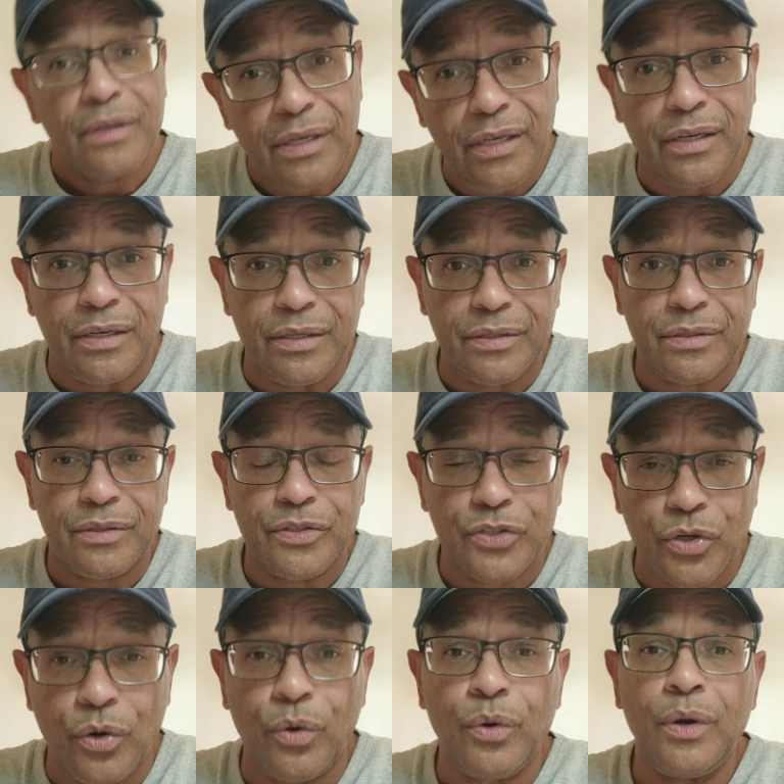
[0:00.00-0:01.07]
He is.
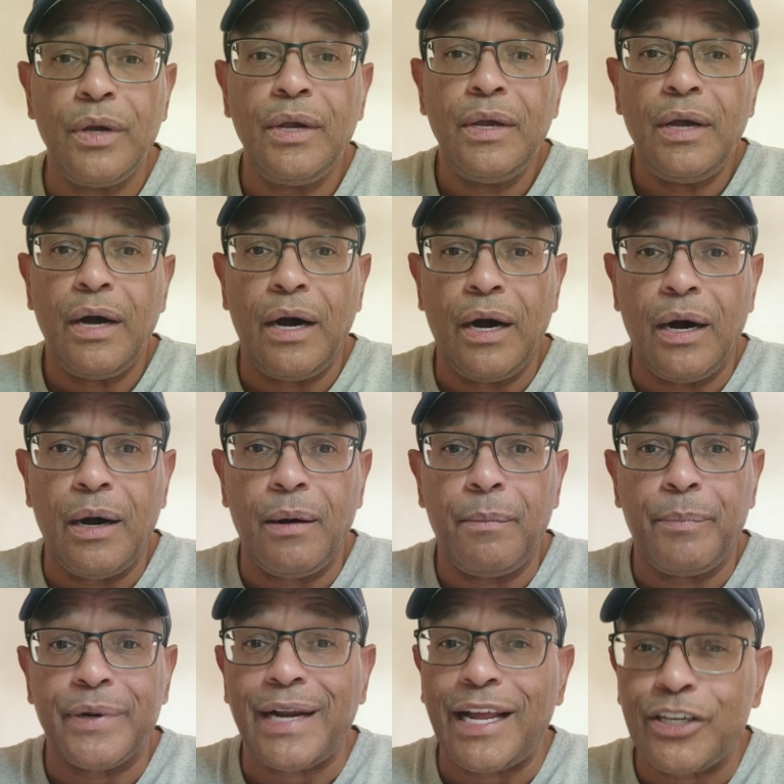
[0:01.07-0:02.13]
So,
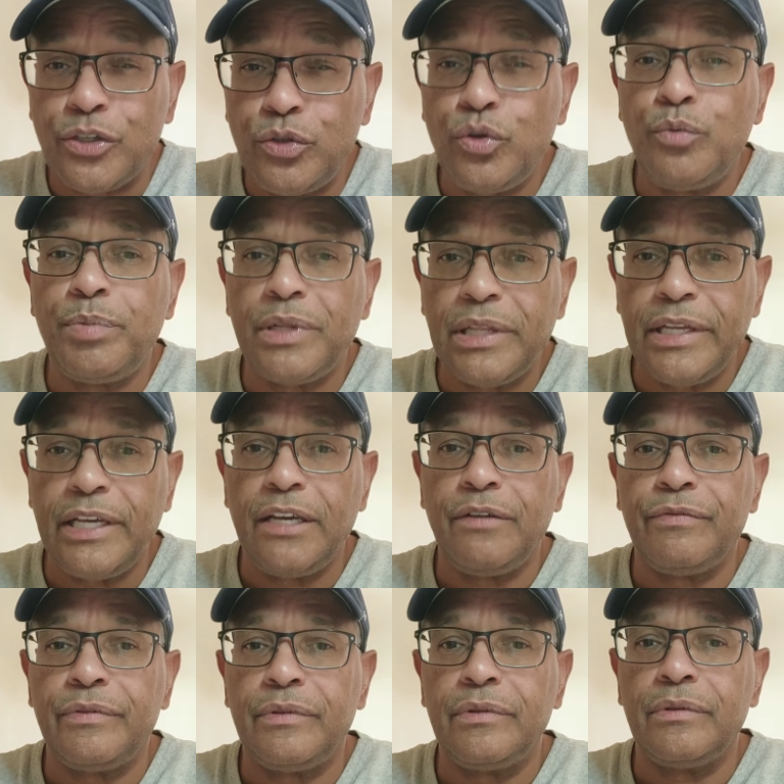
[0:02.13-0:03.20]
but I do
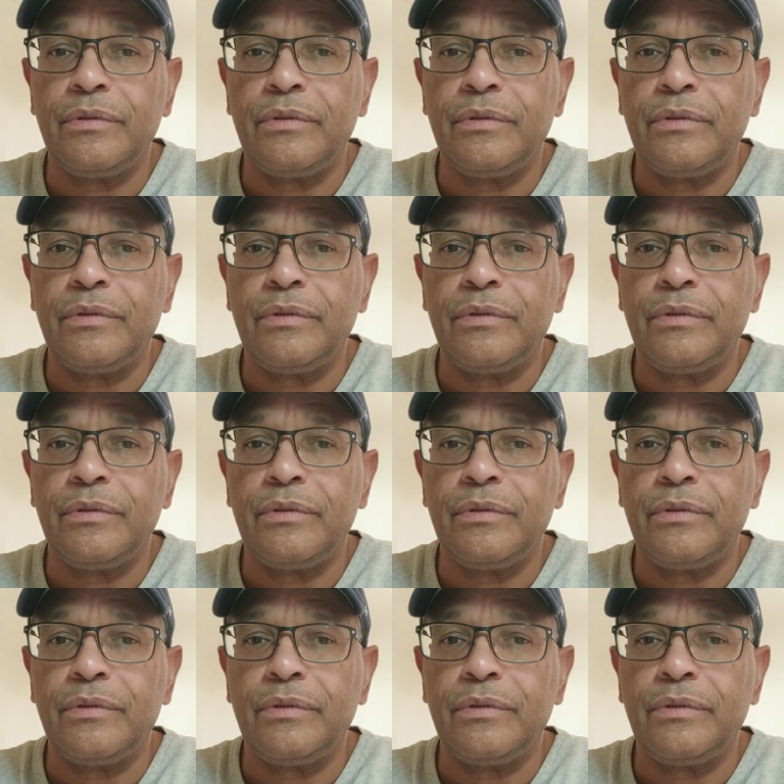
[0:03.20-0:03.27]
believe